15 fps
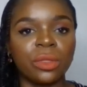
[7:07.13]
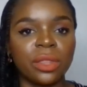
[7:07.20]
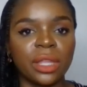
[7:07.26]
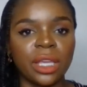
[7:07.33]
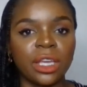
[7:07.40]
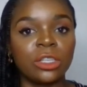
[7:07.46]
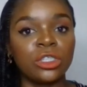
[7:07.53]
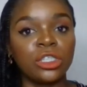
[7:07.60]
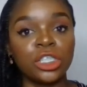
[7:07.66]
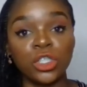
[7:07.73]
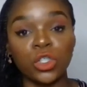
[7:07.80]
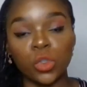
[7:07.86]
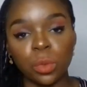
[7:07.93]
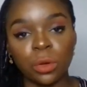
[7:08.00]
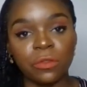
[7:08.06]
think
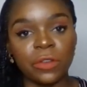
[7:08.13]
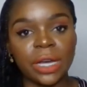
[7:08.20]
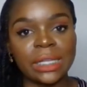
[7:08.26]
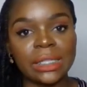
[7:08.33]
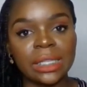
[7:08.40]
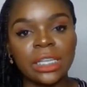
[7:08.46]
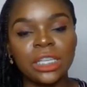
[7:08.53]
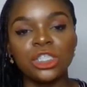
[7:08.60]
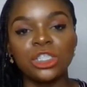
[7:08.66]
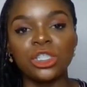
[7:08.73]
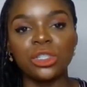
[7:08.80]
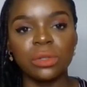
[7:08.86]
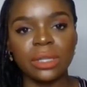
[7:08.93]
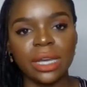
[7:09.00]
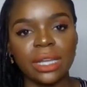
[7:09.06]
she's super fast,
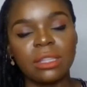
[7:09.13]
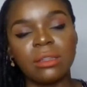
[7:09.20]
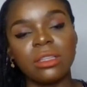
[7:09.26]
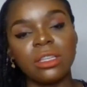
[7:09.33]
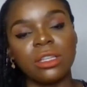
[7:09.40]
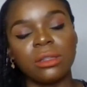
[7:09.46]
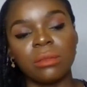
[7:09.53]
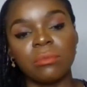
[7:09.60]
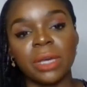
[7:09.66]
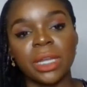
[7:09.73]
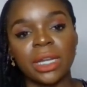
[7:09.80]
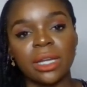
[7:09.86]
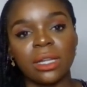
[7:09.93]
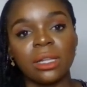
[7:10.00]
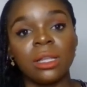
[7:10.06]
she could get the
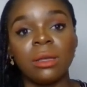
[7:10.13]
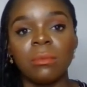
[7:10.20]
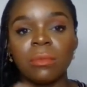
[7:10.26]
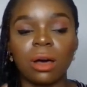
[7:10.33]
medal